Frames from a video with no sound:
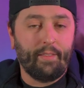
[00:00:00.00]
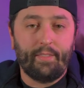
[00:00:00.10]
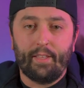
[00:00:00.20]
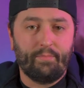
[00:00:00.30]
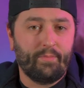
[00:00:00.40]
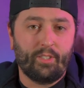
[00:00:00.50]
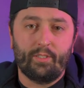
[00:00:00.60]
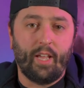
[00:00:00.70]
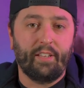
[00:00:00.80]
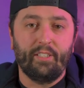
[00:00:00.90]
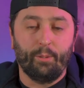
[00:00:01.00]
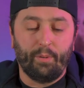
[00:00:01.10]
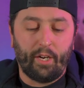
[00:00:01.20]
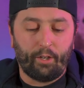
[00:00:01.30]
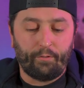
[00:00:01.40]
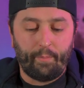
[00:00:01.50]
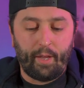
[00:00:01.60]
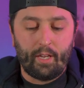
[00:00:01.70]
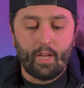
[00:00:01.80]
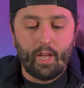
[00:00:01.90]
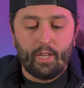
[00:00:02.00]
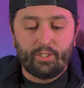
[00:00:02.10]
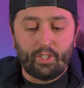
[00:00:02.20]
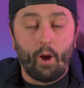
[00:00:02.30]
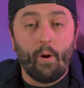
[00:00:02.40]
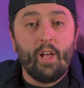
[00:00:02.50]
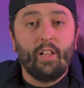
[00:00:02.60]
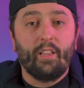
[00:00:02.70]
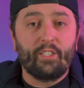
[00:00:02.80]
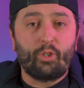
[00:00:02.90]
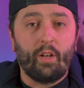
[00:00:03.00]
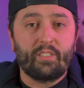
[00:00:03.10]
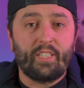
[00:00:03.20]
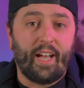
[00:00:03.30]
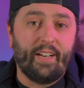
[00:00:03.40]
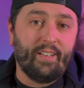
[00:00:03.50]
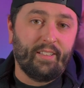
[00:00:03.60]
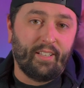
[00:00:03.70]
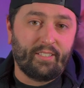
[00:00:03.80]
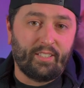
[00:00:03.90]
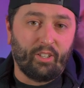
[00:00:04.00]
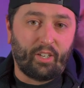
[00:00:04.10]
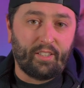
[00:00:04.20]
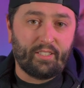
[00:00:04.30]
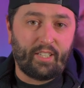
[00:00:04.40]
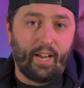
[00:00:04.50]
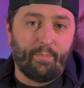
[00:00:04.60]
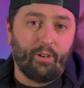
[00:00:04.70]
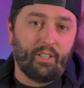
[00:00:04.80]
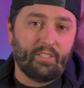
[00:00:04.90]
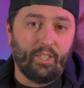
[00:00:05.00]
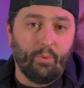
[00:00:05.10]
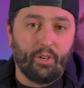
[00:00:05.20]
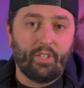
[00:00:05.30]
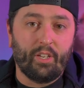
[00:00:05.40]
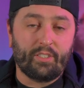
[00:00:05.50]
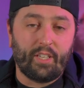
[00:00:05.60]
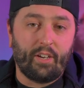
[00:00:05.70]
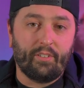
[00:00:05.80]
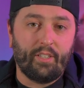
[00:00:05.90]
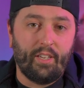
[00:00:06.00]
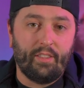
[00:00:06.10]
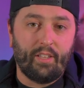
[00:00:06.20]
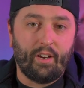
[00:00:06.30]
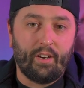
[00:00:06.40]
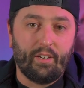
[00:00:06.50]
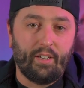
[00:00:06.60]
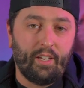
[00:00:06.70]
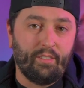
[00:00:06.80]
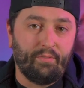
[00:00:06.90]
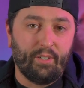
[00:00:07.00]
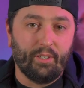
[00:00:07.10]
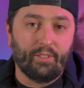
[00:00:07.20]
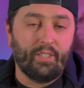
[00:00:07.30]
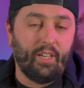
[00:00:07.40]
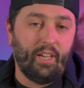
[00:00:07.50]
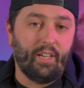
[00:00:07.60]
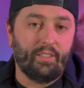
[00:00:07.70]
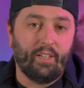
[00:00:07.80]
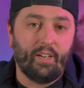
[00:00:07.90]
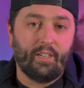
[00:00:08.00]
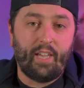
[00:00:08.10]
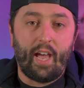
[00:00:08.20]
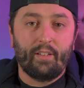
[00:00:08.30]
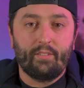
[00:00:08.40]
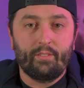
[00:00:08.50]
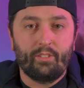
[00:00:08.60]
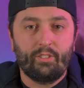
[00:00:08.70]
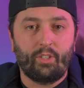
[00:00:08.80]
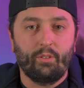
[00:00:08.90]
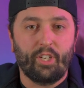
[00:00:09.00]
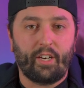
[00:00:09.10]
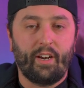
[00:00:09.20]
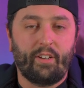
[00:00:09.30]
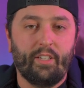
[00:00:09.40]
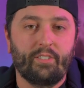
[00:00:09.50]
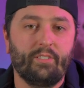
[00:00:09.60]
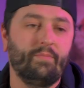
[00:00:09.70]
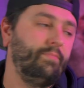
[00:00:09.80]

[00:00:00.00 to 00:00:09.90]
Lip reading: It's not a deal breaker for me. So let's go outside, let's look at this camera, let's see what it does out in the field, and yeah, let's go check it out, guys.